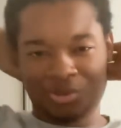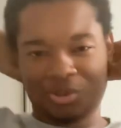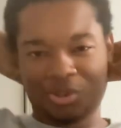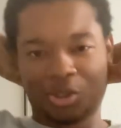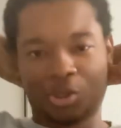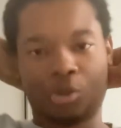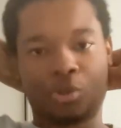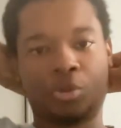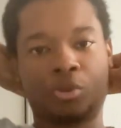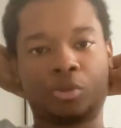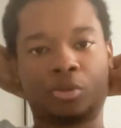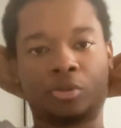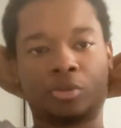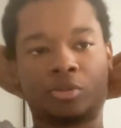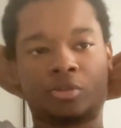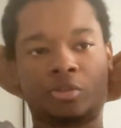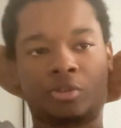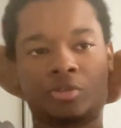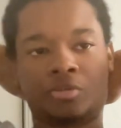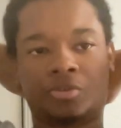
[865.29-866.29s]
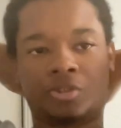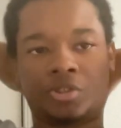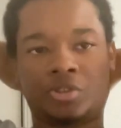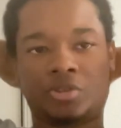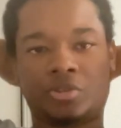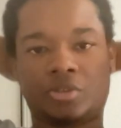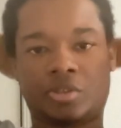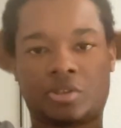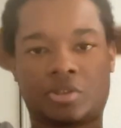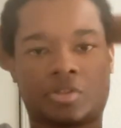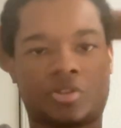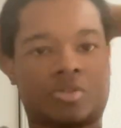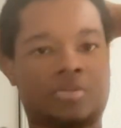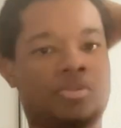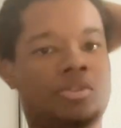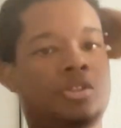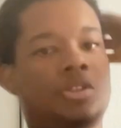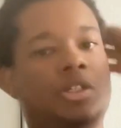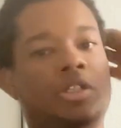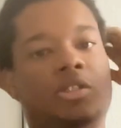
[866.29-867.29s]

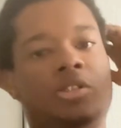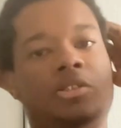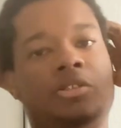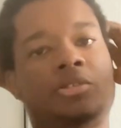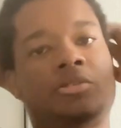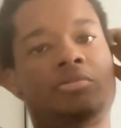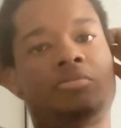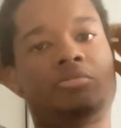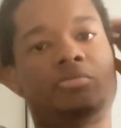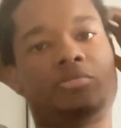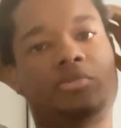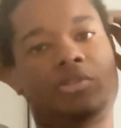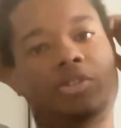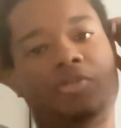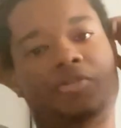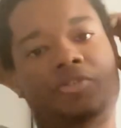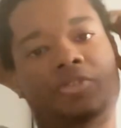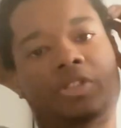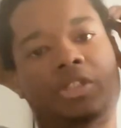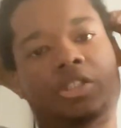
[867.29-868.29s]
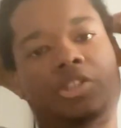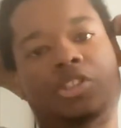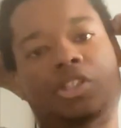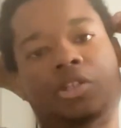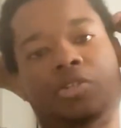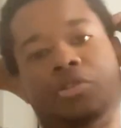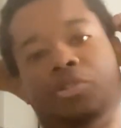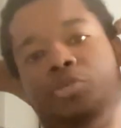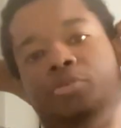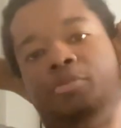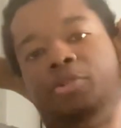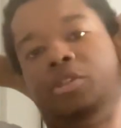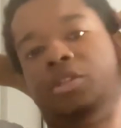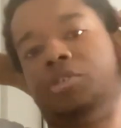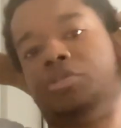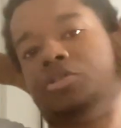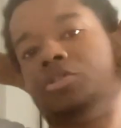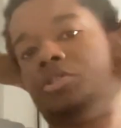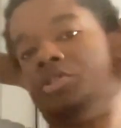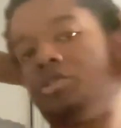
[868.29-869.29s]
Luno_9, if that's how he
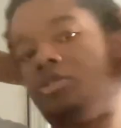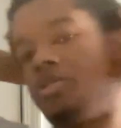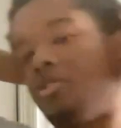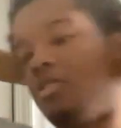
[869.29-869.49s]
pronounces